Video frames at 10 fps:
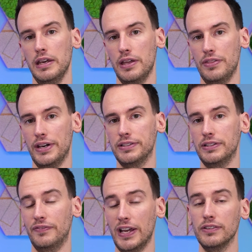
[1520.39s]
that
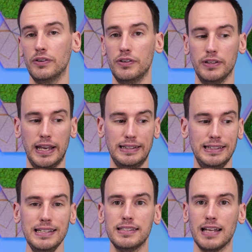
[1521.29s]
the vendor at
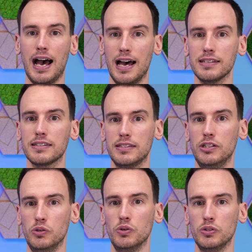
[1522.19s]
least asks
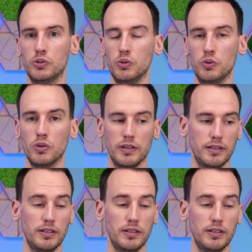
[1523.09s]
you to